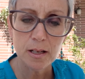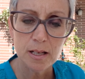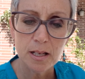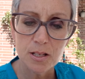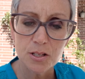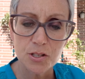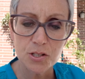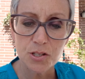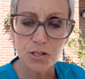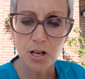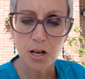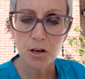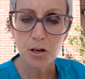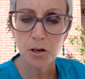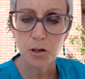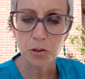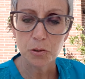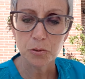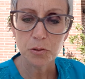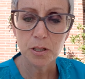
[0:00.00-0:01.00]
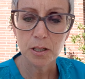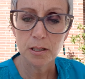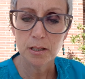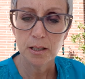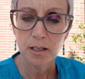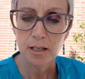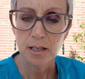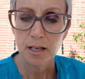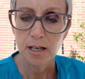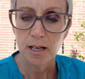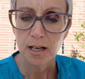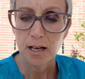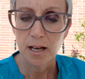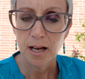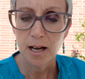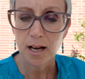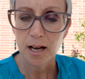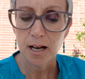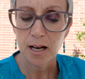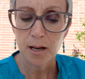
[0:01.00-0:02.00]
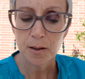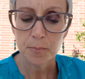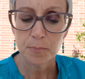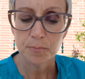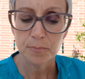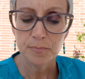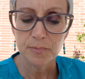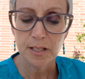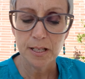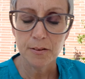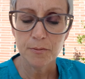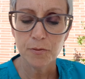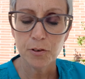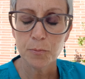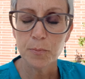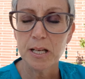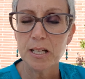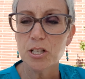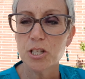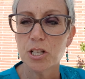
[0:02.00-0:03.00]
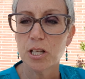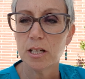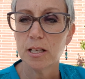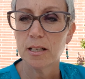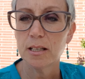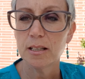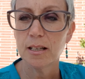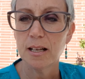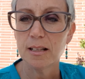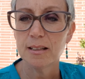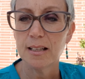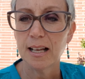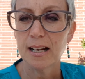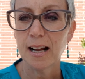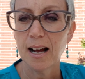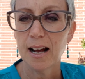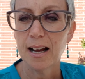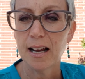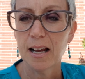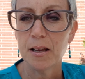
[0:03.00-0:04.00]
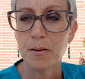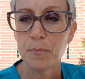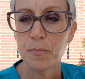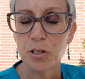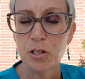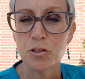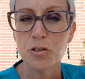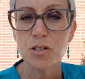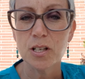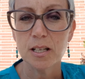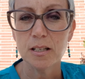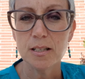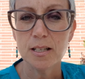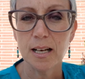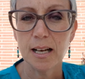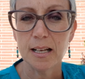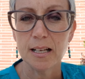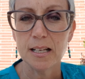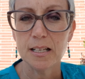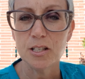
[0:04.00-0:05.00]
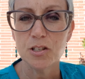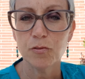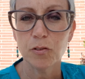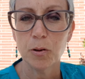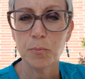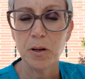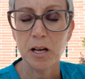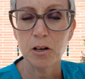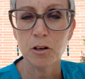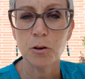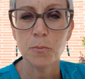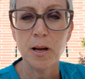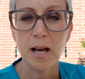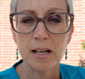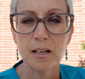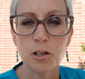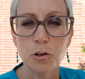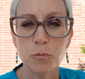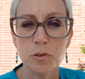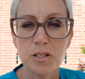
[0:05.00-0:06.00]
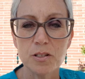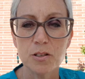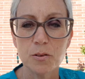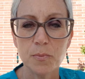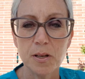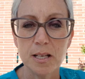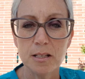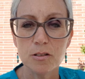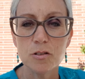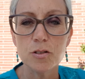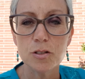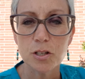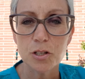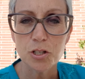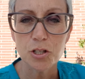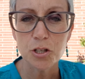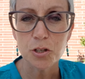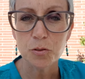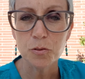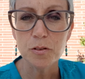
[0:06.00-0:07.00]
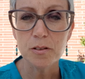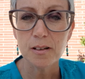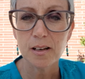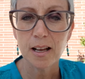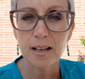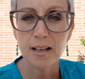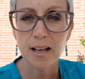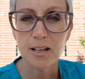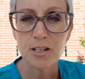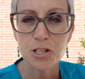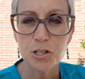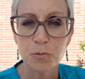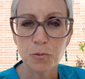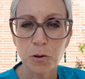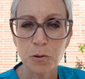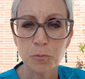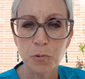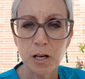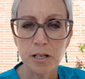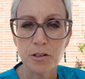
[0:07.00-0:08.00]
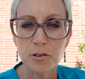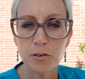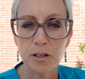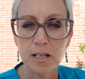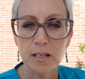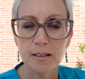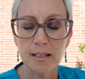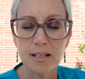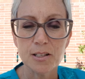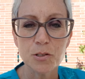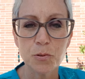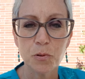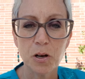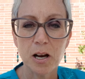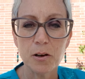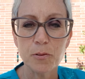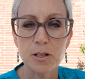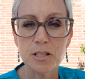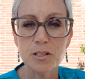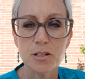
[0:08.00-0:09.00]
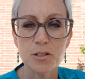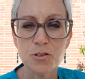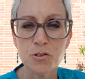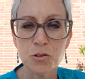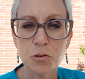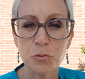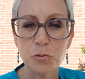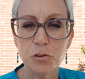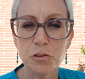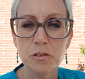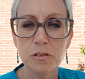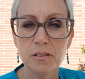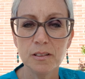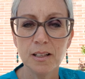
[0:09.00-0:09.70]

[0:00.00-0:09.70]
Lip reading: So the information that I'm using today is from Aromatic Wisdom Institute, in case you were wondering. That's where I went to school,